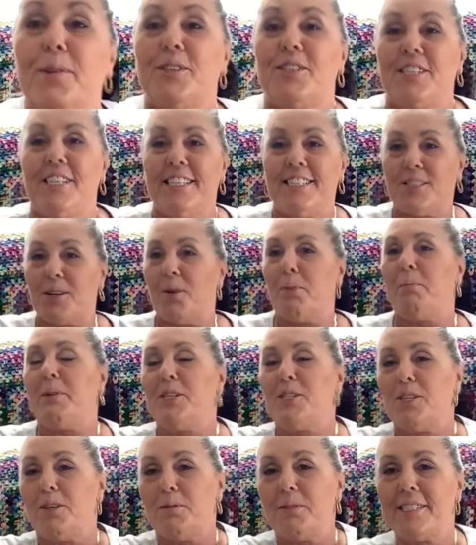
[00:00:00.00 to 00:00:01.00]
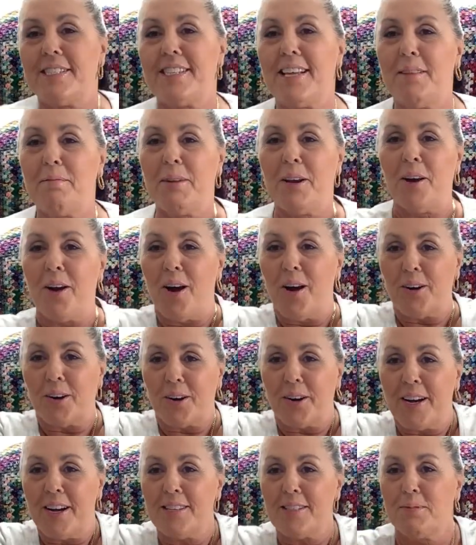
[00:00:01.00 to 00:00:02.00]
she told me she would send me all
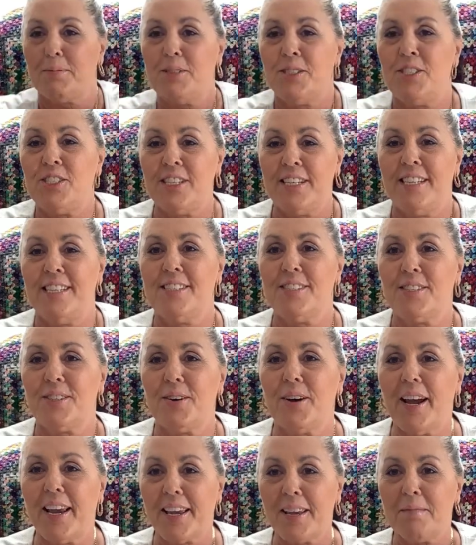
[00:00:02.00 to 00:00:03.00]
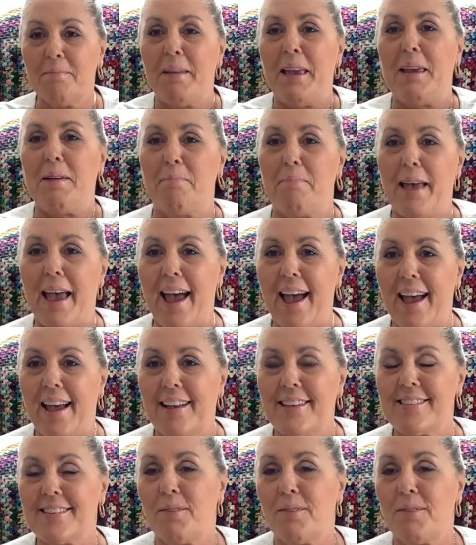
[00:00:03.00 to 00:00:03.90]
her husband jeans so I can make bags.